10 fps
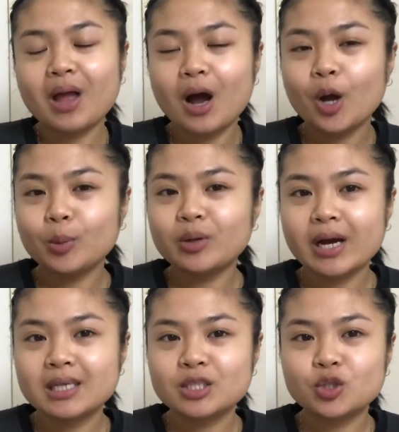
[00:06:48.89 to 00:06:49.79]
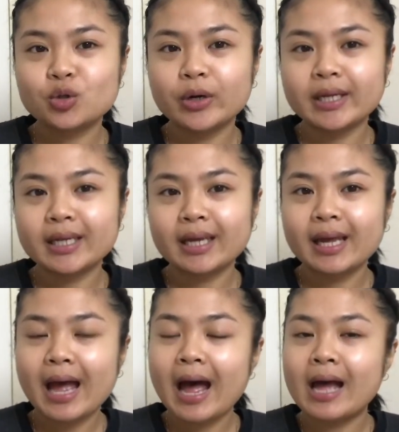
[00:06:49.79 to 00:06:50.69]
I hope you guys enjoyed
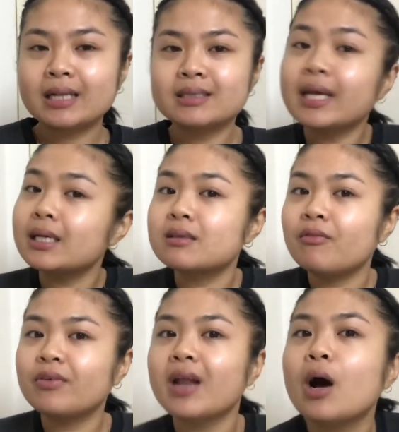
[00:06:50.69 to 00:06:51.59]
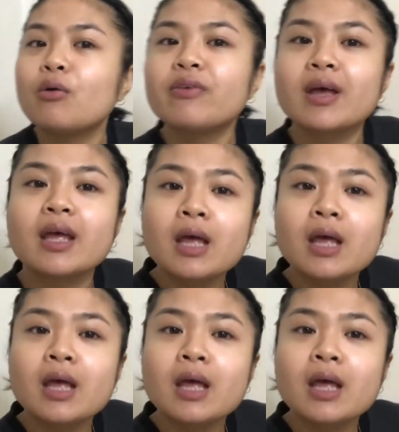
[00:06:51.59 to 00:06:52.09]
it and take something out of it.